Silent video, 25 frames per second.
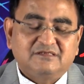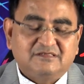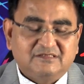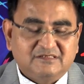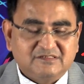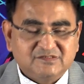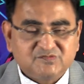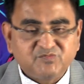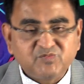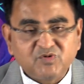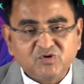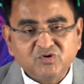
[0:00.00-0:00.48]

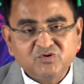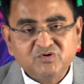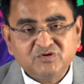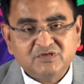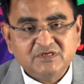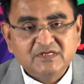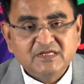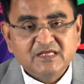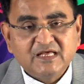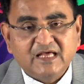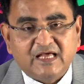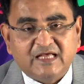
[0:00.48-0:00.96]

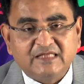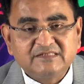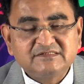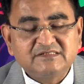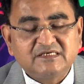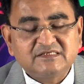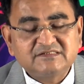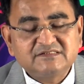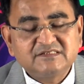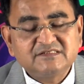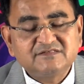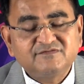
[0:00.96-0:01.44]
explored and
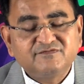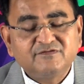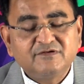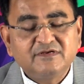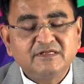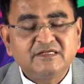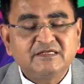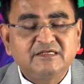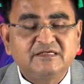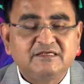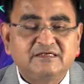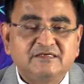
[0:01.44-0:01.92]

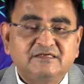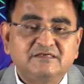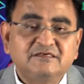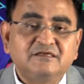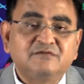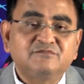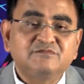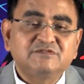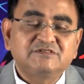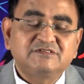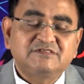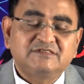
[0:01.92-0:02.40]
successfully
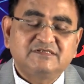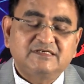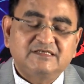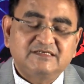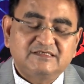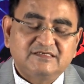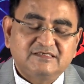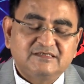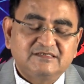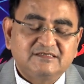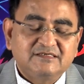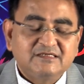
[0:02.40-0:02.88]

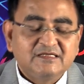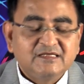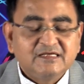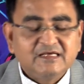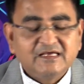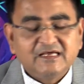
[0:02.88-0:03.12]
demonstrated